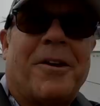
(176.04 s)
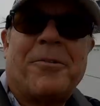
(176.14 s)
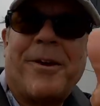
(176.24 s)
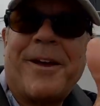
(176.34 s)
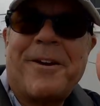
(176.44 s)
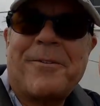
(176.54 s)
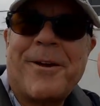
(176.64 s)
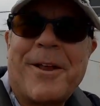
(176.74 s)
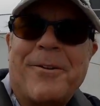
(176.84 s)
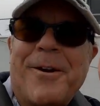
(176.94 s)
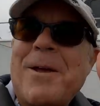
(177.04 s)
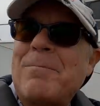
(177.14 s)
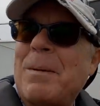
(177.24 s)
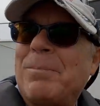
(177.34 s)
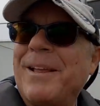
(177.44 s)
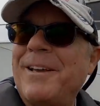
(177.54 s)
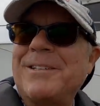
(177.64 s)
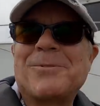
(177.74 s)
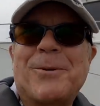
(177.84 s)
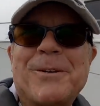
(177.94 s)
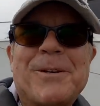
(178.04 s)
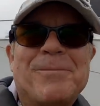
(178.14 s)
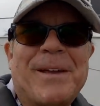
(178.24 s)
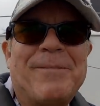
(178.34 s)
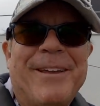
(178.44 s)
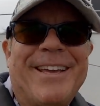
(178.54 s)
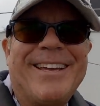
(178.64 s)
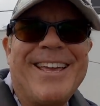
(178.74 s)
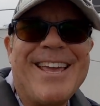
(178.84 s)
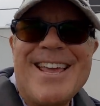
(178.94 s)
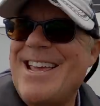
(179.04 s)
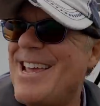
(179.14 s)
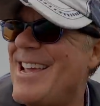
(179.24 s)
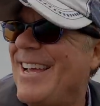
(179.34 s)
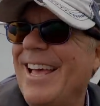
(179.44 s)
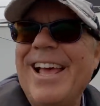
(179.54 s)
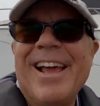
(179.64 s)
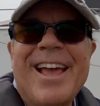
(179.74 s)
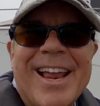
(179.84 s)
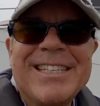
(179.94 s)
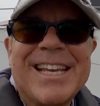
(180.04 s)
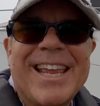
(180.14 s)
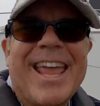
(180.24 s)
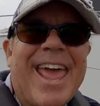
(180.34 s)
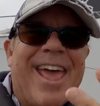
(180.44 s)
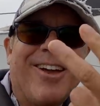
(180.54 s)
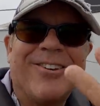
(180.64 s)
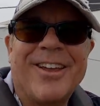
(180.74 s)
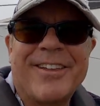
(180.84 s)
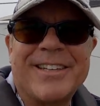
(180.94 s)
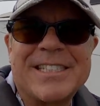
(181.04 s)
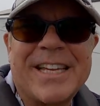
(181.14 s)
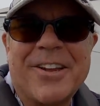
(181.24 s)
All right, all right, all right. My plan is working, baby. Got us a gag on like the